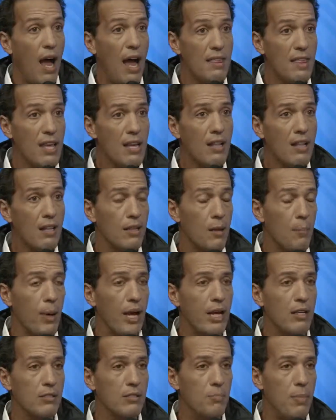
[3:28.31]
I think that the
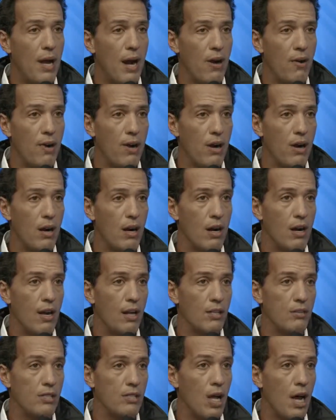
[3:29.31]
biggest barrier
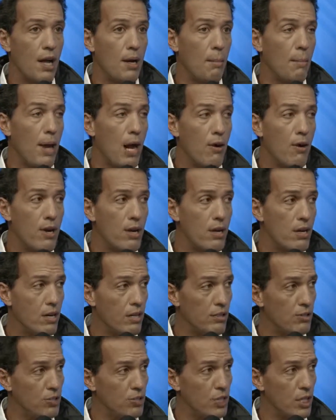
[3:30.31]
is not a barrier,
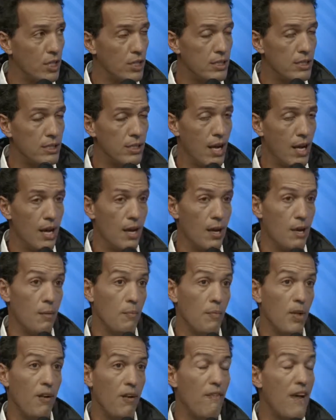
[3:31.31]
is just a
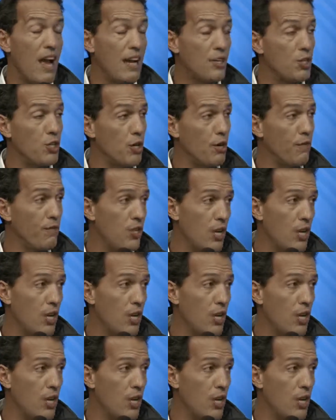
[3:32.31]
factor of